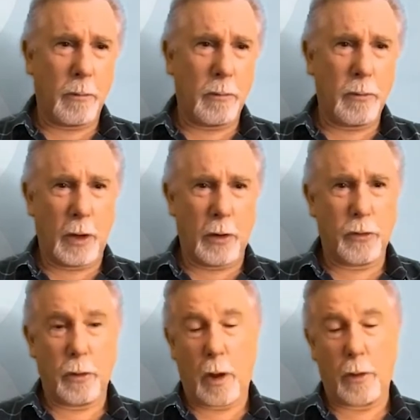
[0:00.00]

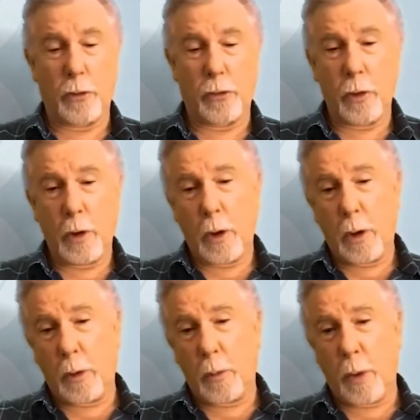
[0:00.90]
tests. I just
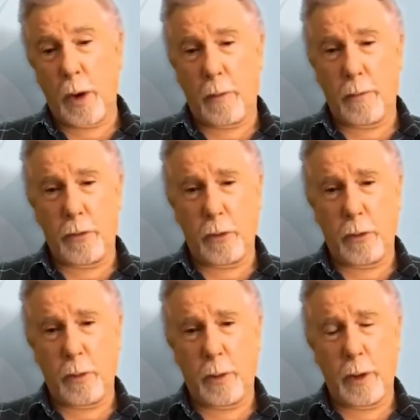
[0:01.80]
went over
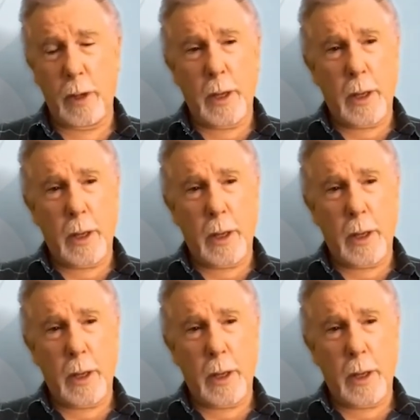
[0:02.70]
to